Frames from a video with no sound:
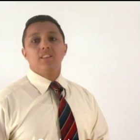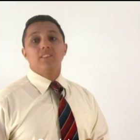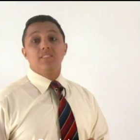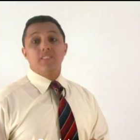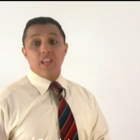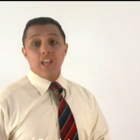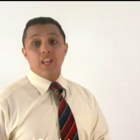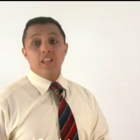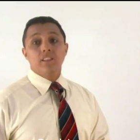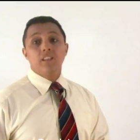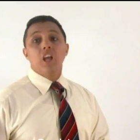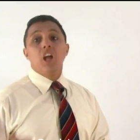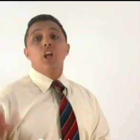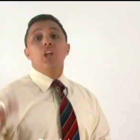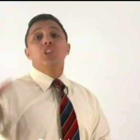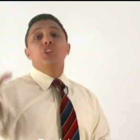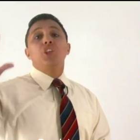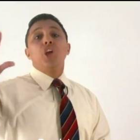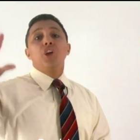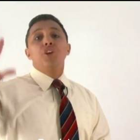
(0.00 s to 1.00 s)
Then
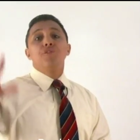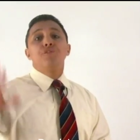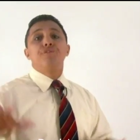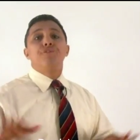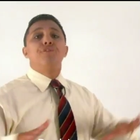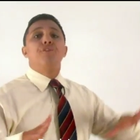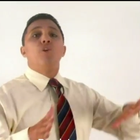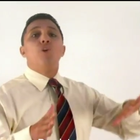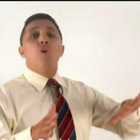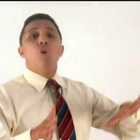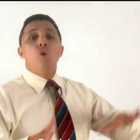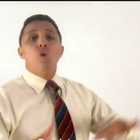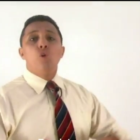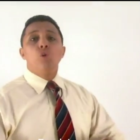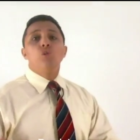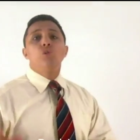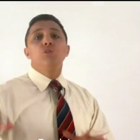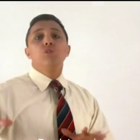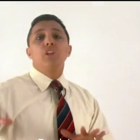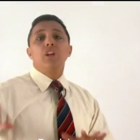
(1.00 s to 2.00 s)
they
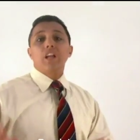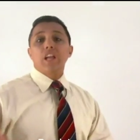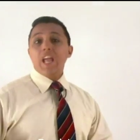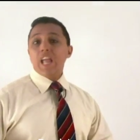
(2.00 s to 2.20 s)
fall